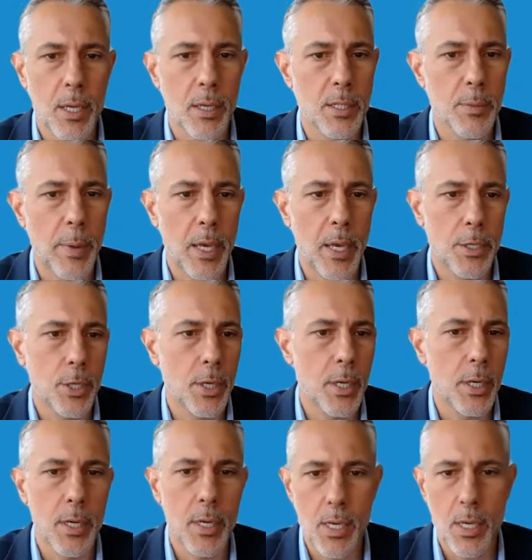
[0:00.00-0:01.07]
expansion
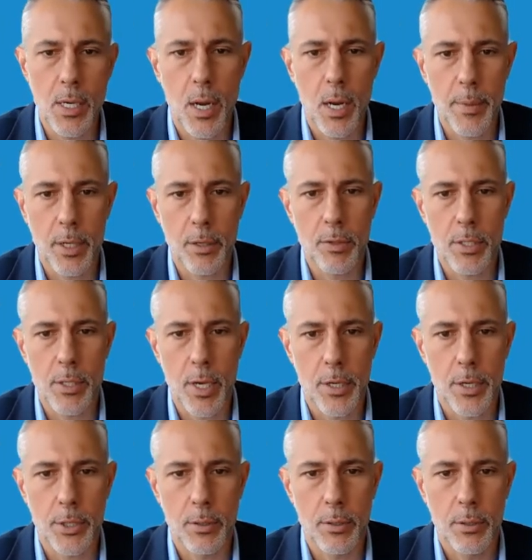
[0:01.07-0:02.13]
and an economic
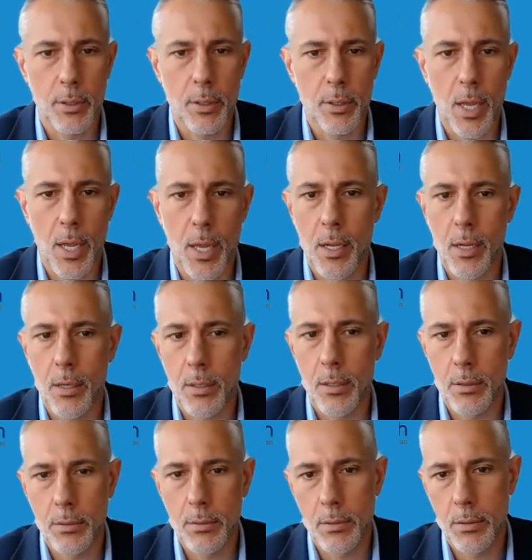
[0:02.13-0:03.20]
recession.
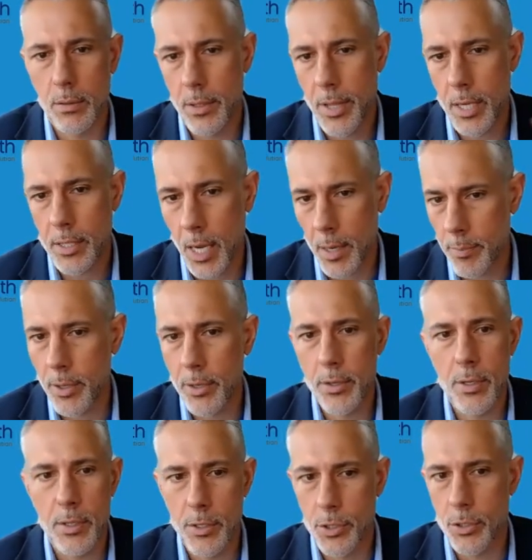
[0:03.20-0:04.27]
And that time
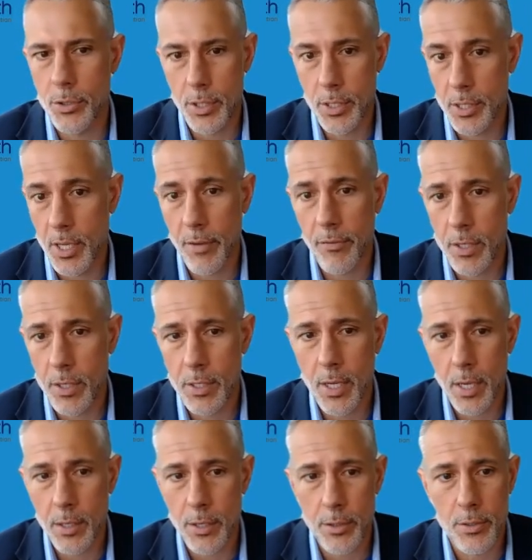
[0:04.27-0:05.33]
period is usually 7 to
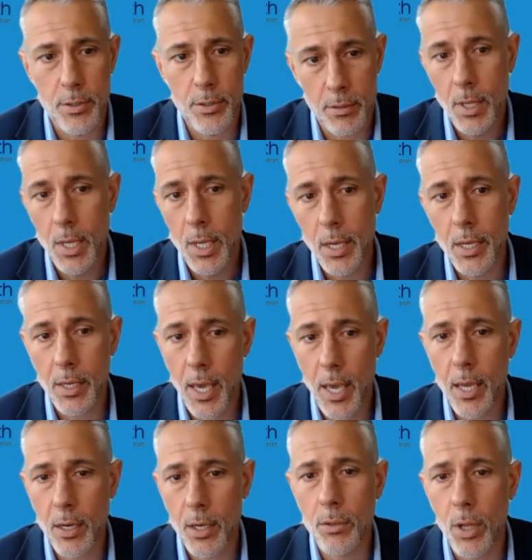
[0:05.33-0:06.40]
10 years and
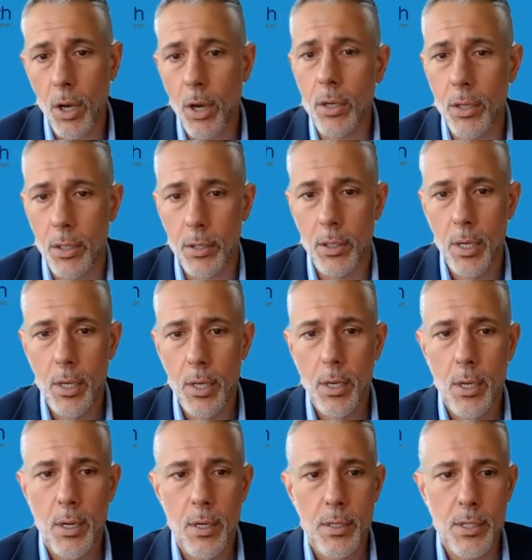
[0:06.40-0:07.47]
can go longer.
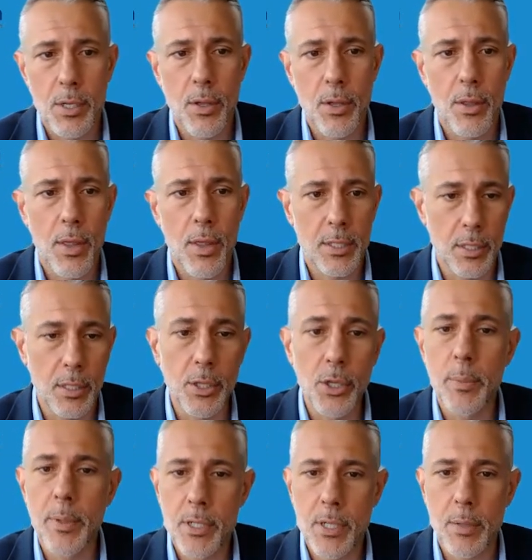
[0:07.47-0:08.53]
So that's a little
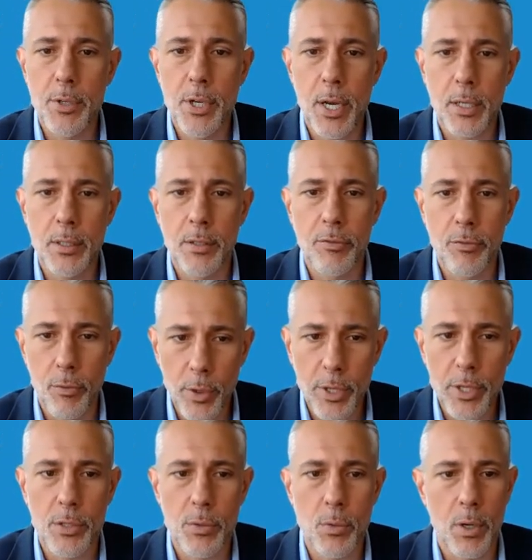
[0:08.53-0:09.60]
bit subjective. We
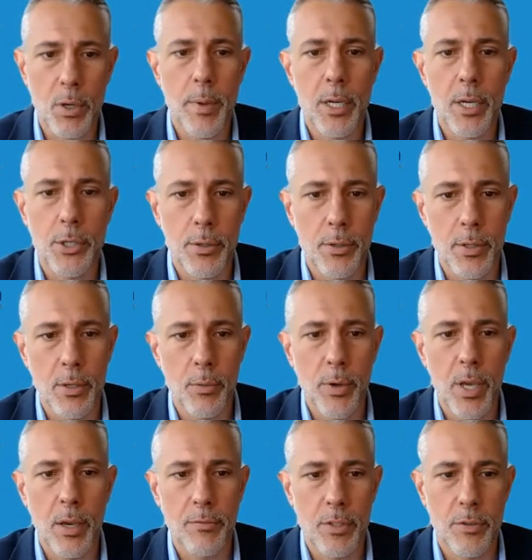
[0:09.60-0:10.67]
just want to make sure that we
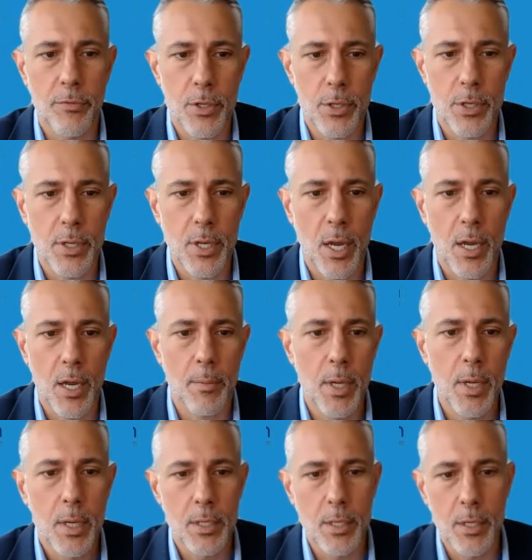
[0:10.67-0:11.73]
have sufficient time
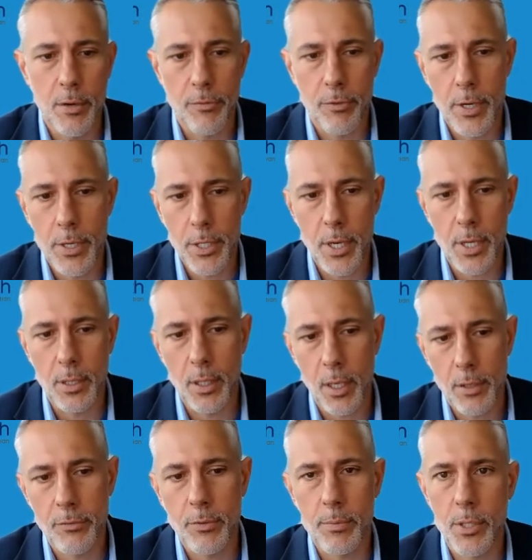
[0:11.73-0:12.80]
to differentiate
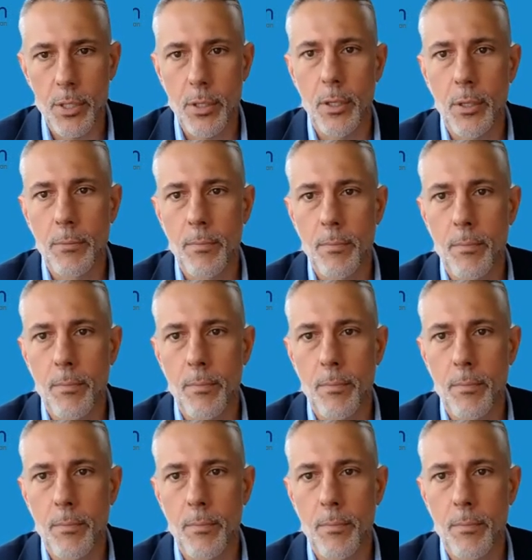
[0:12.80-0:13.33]
luck from skill.